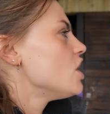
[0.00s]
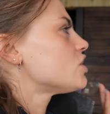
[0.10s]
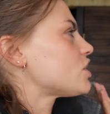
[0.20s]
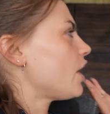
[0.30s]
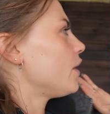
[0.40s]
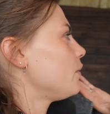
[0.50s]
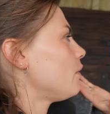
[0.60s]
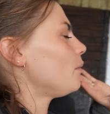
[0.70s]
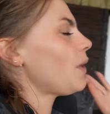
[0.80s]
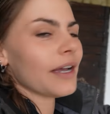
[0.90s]

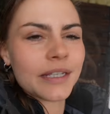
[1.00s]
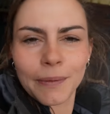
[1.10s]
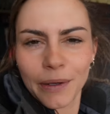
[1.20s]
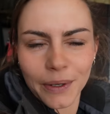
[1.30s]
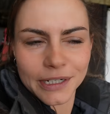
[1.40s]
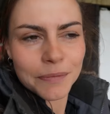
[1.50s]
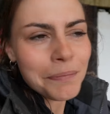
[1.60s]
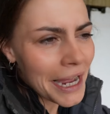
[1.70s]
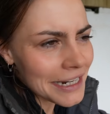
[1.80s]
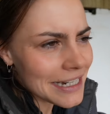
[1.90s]
So work has been quite
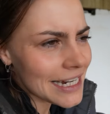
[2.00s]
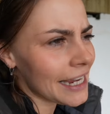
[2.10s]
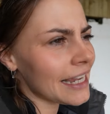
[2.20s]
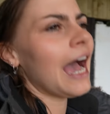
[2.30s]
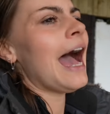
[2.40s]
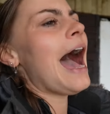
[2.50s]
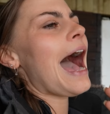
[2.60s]
demanding,